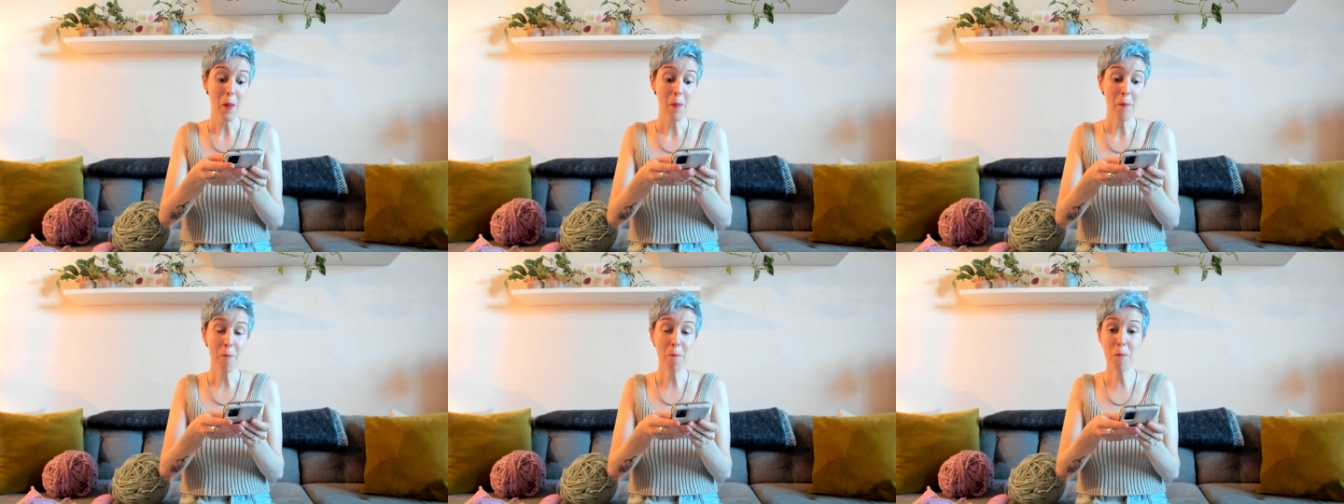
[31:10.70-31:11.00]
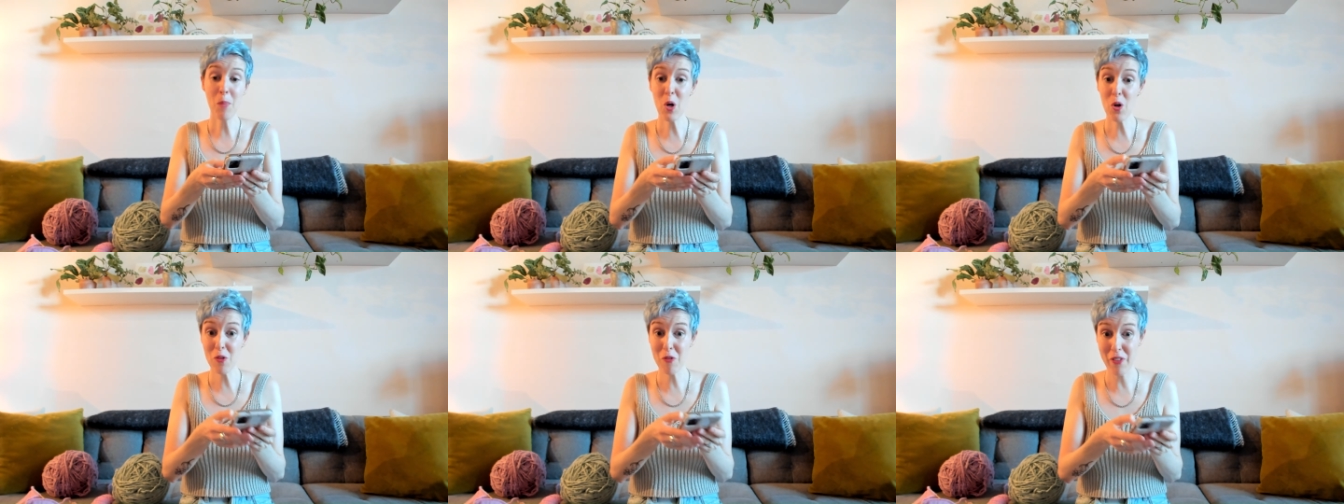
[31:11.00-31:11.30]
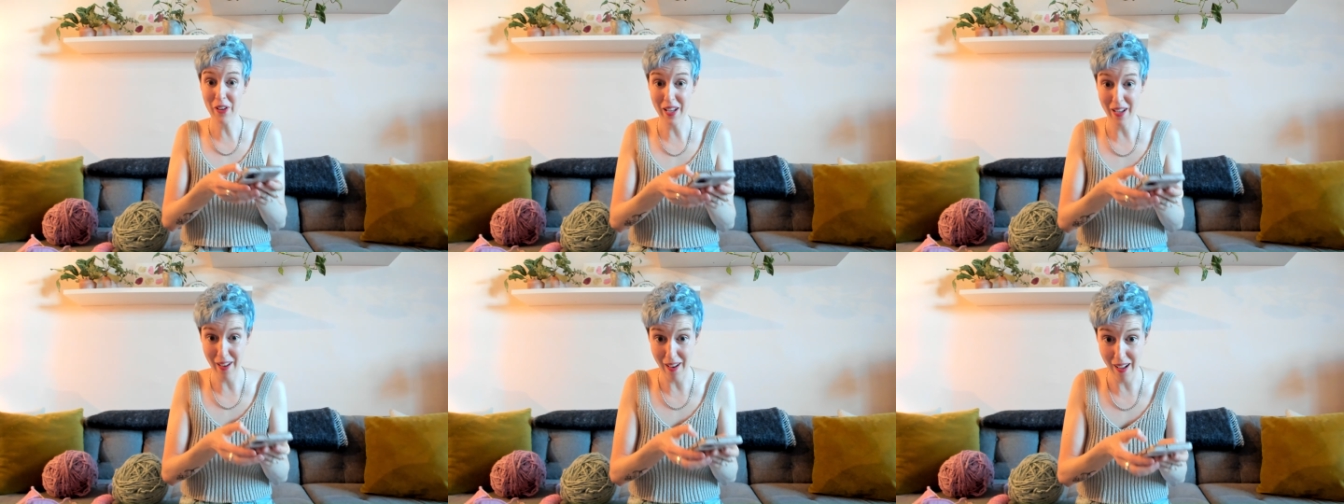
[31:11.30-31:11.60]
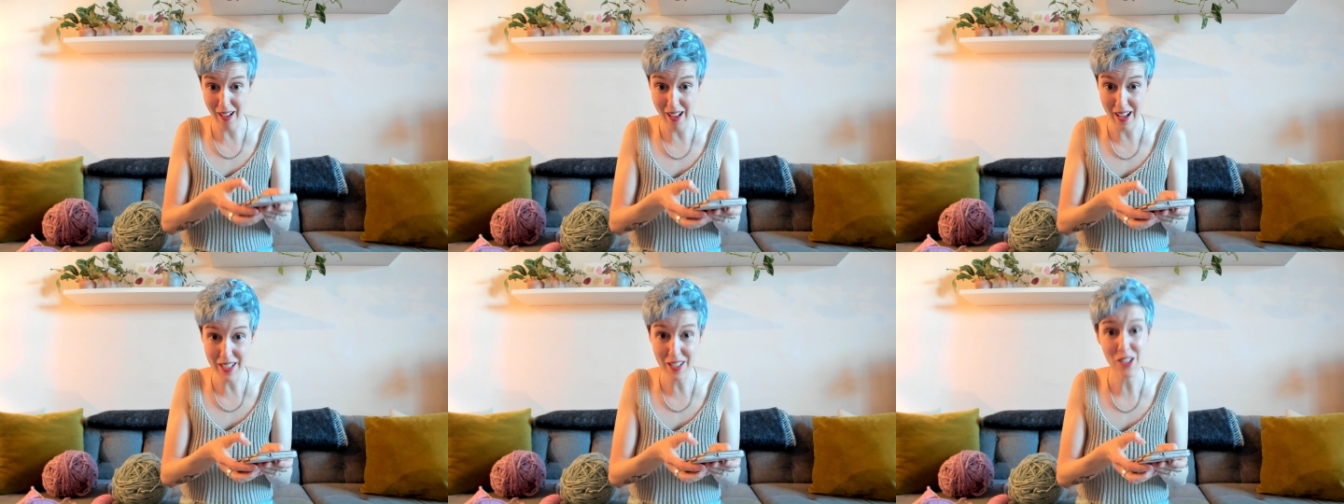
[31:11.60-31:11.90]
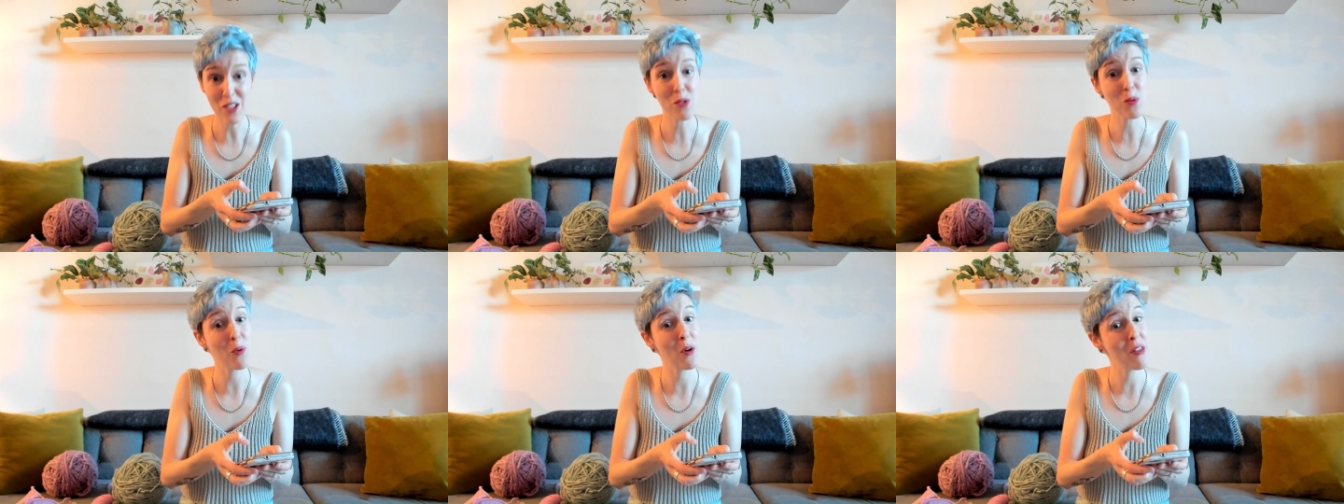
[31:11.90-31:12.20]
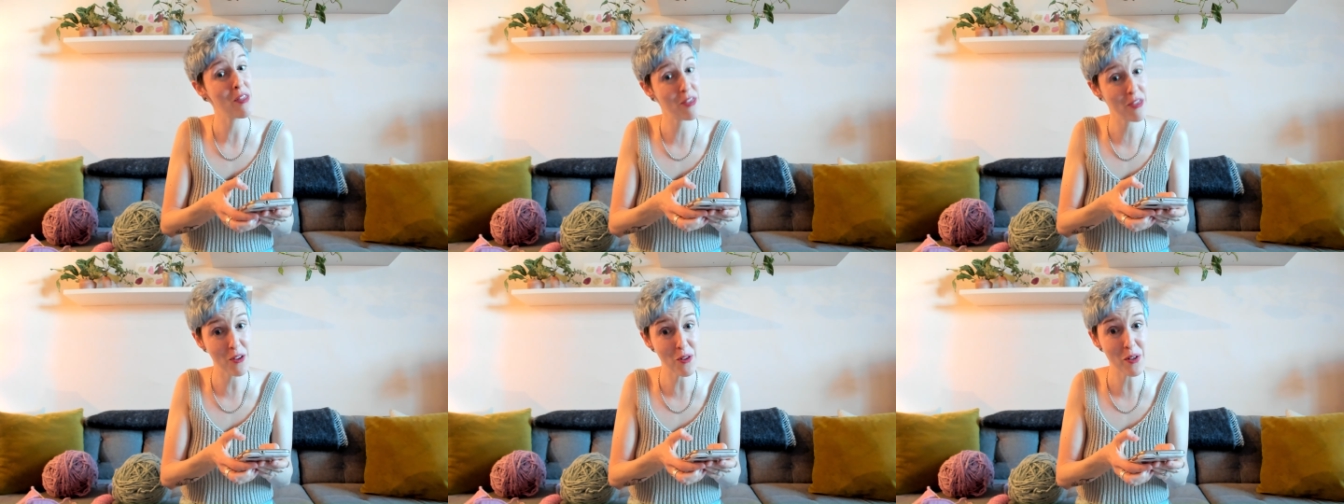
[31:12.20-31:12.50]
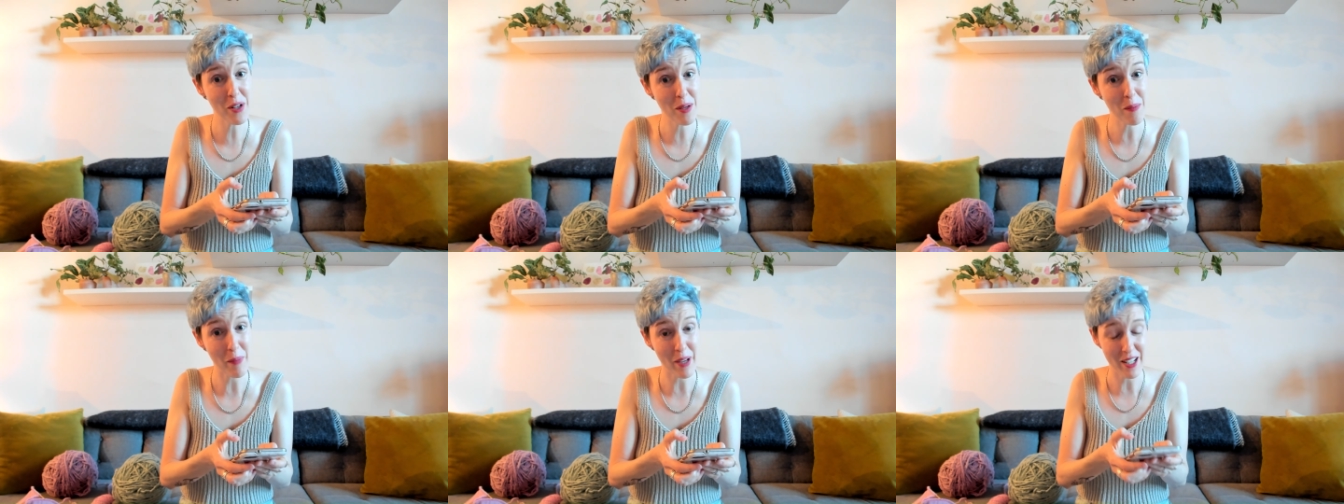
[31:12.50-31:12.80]
Moving on, because we're
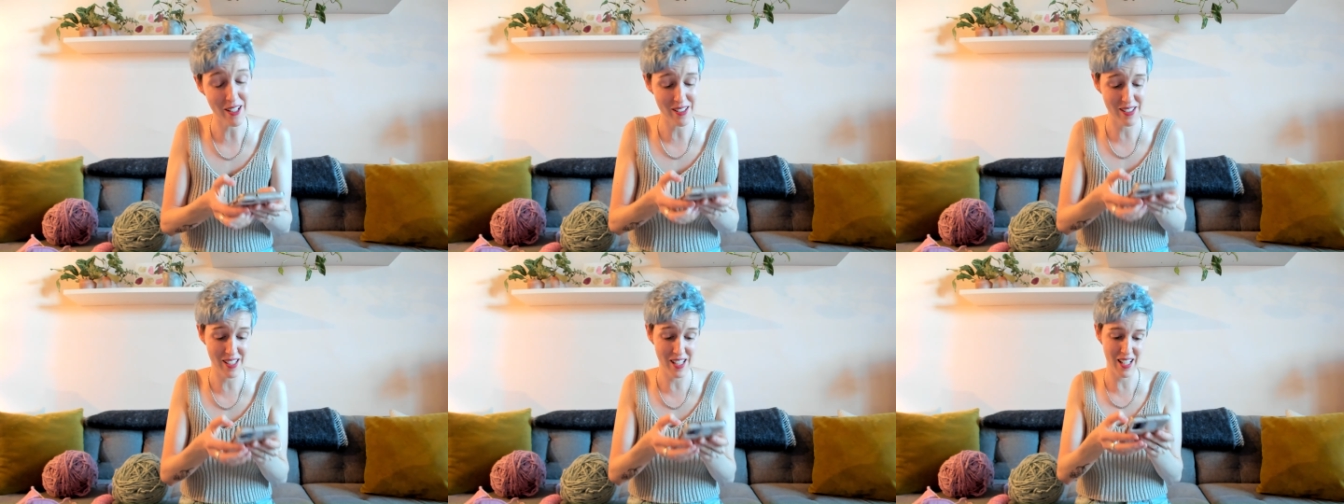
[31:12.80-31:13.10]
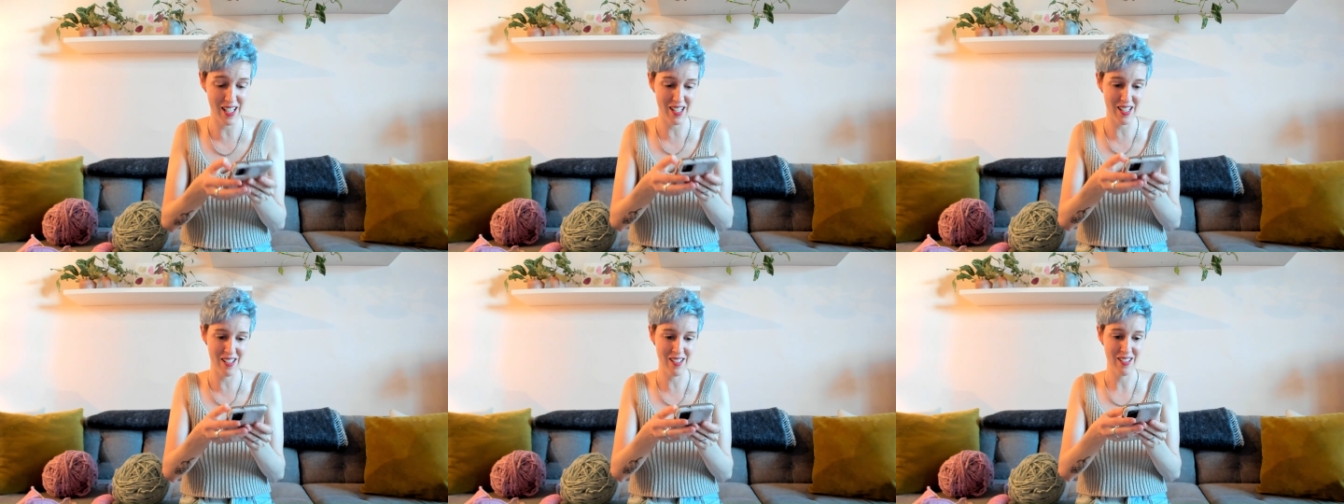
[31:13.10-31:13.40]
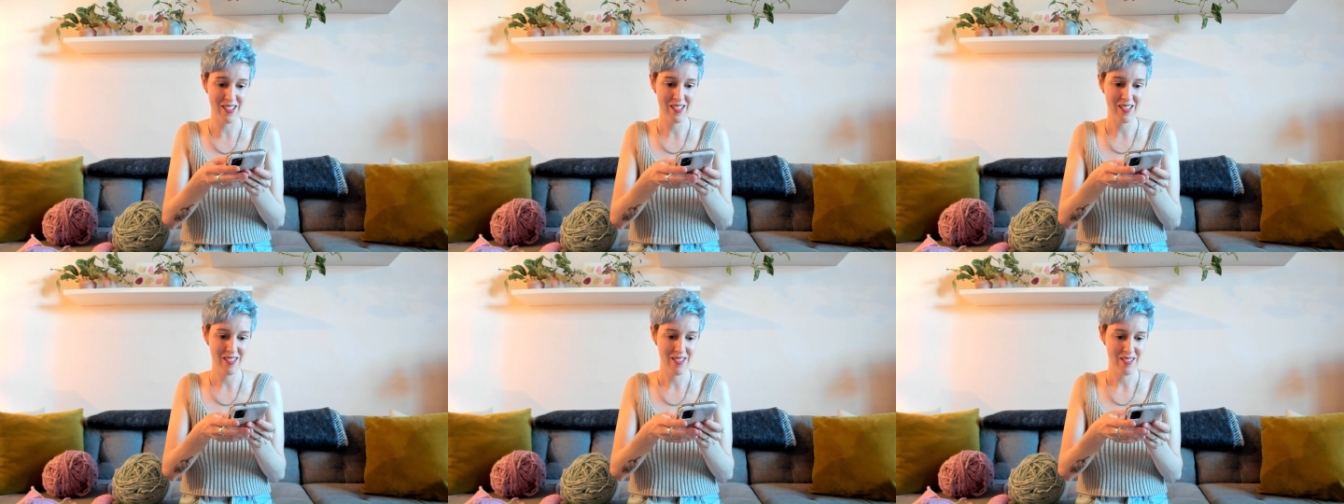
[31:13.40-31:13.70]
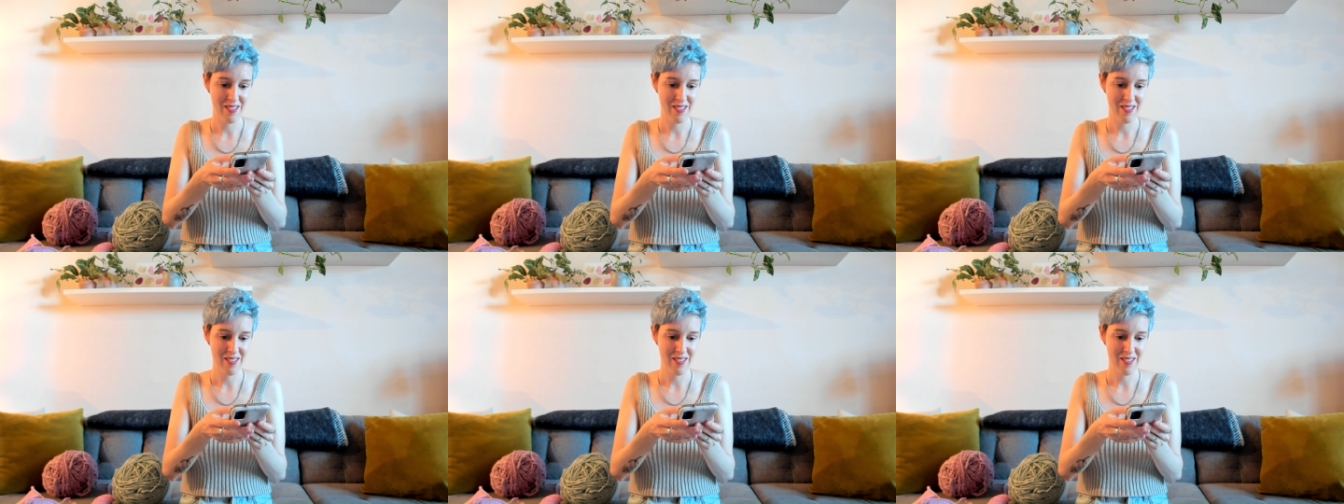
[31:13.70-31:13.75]
30 minutes in.